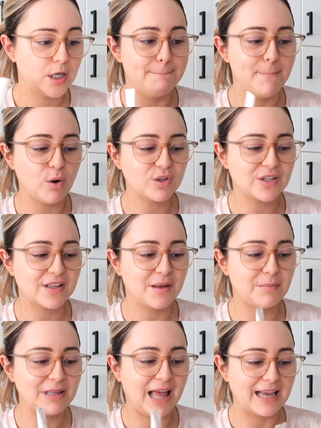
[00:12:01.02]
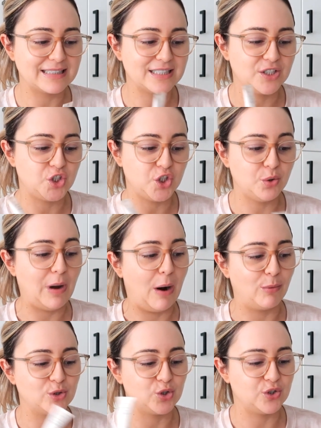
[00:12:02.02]
most of them lasted two
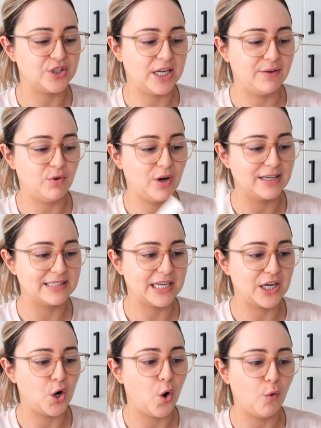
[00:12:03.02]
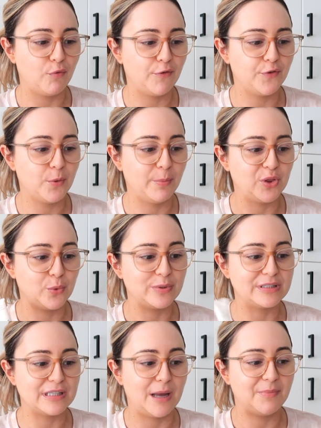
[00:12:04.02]
hours just to give you guys like an overview but there
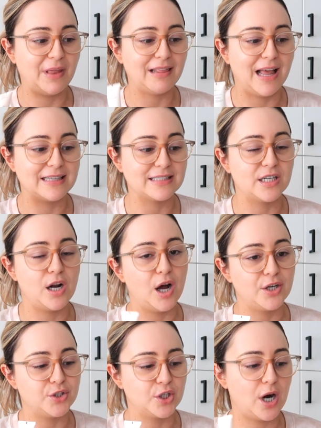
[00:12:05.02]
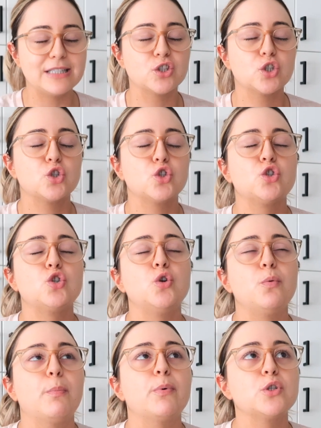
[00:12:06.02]
were some that lasted under it's
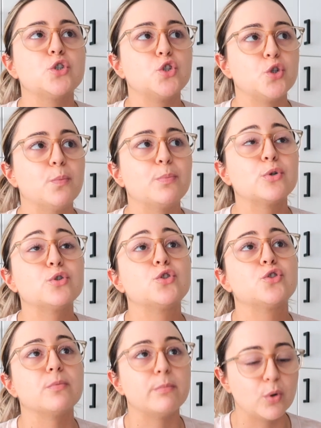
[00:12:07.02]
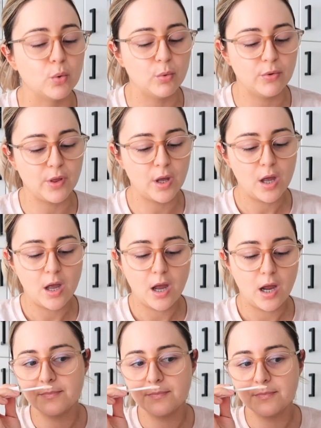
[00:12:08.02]
super super smooth
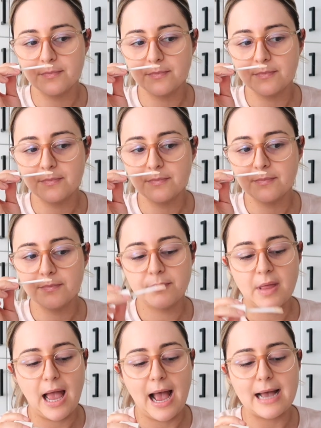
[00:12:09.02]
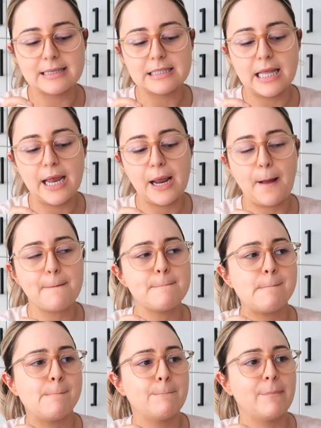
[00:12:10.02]
has like
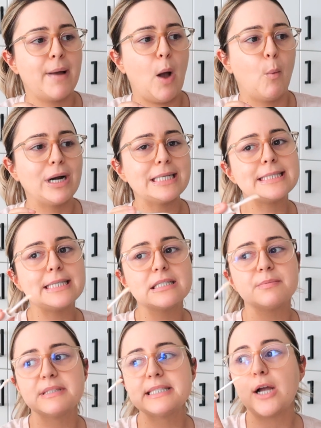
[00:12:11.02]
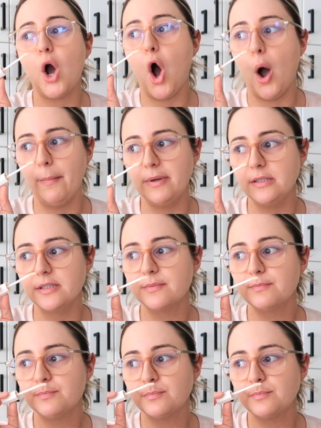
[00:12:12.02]
I want to say smells like almond